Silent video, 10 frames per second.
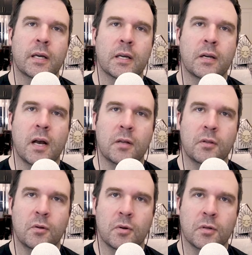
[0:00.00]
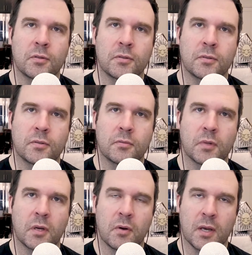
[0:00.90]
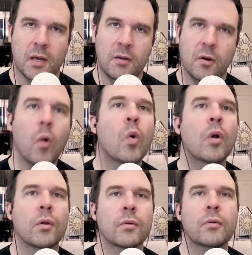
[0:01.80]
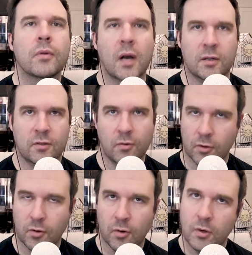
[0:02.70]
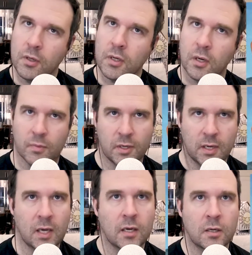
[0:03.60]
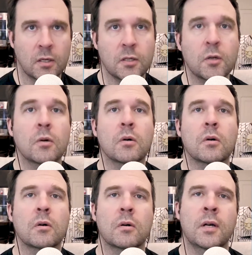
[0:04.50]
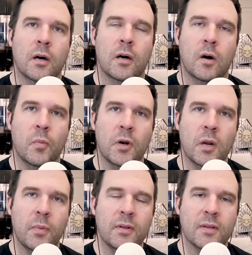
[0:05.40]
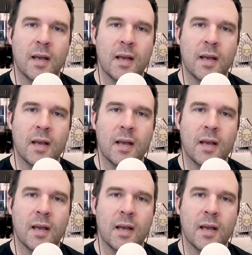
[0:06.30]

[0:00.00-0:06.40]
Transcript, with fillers: You gotta knock on the door. I'm like, okay, no one knocks on our door. Come and knock on our door. Uh, open it up and it's the